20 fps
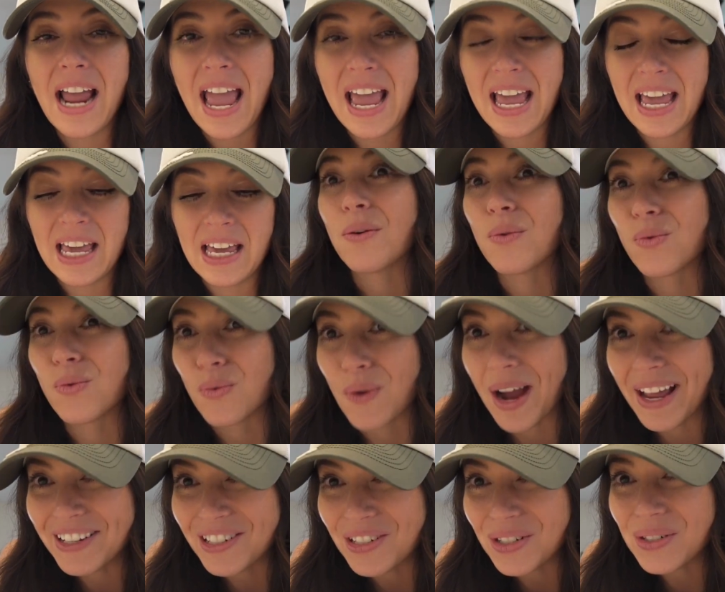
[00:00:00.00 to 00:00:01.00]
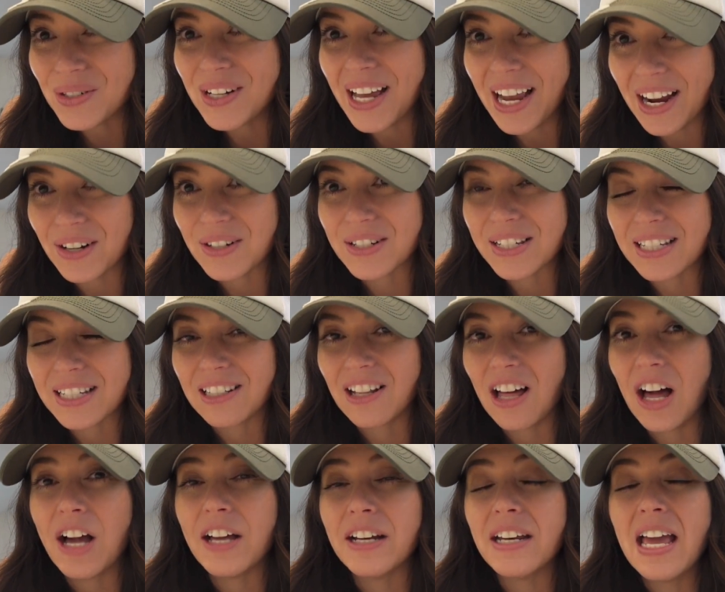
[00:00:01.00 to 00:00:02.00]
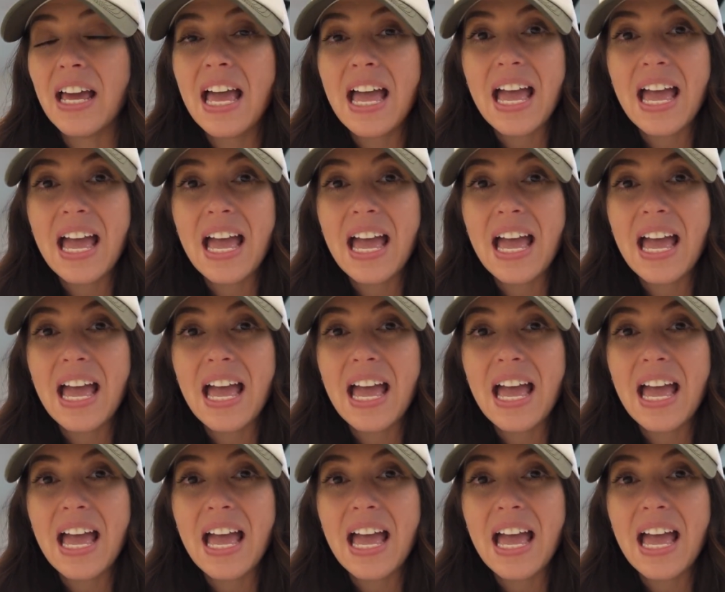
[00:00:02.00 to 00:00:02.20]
a rental hair salon,